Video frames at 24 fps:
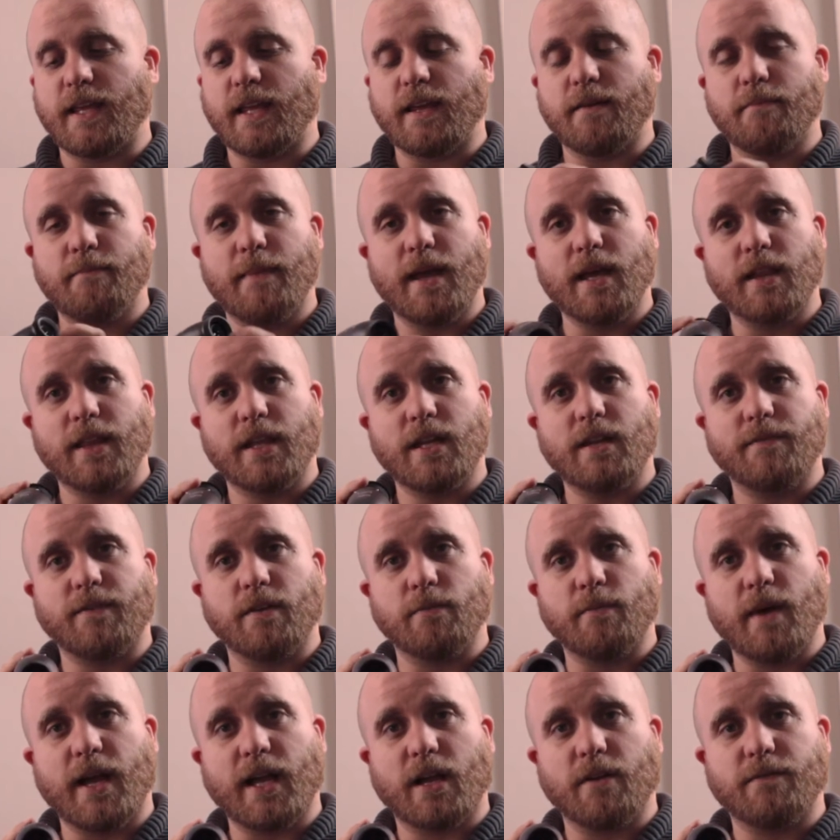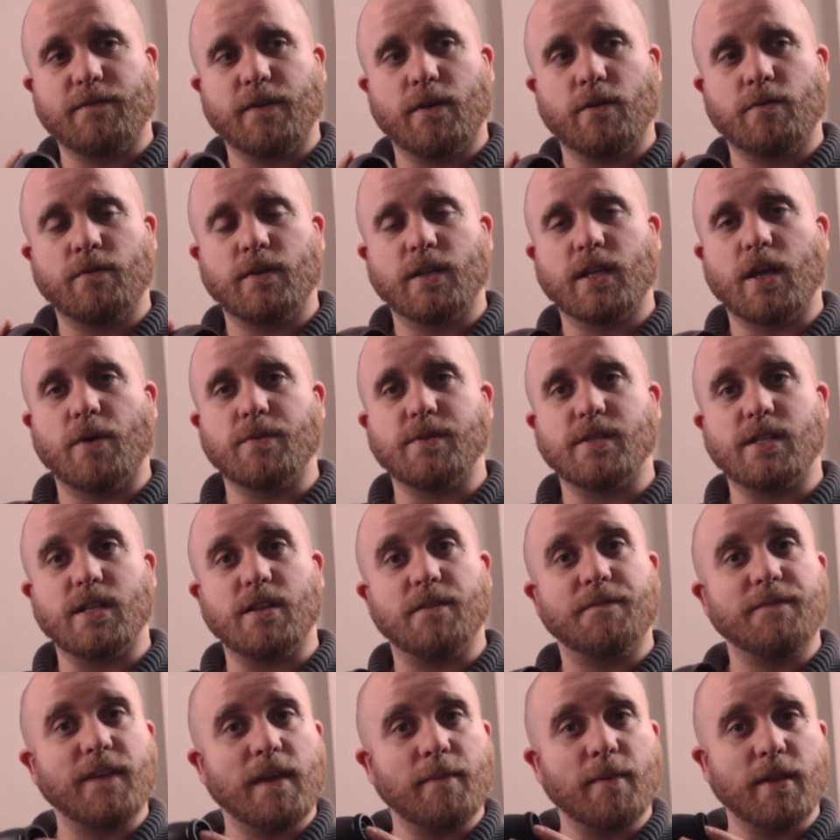The male end of your microphone goes
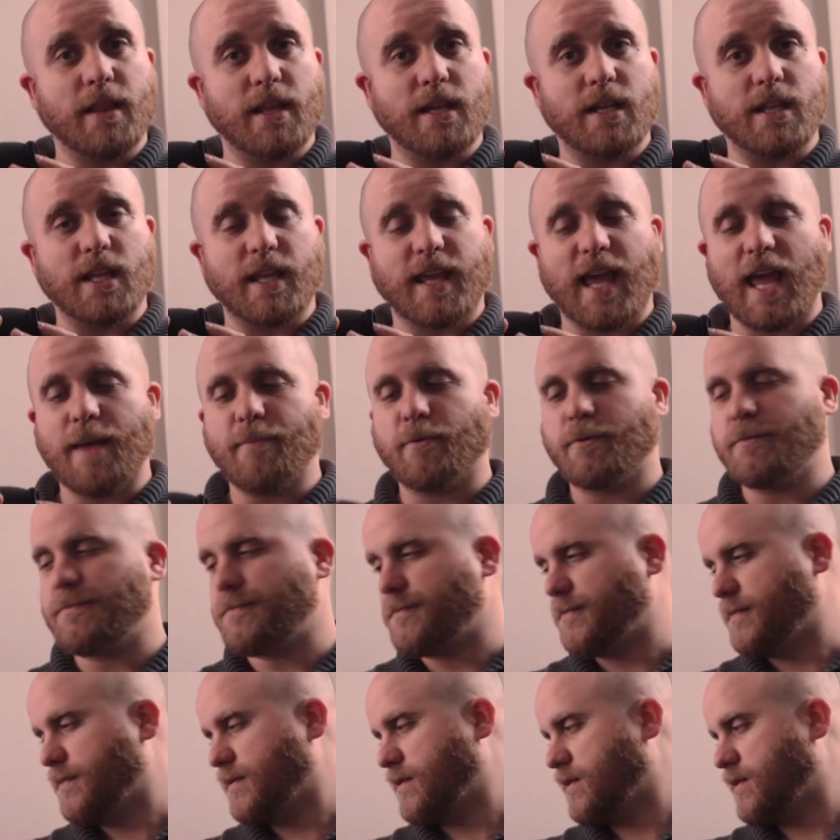into the female end of the cable.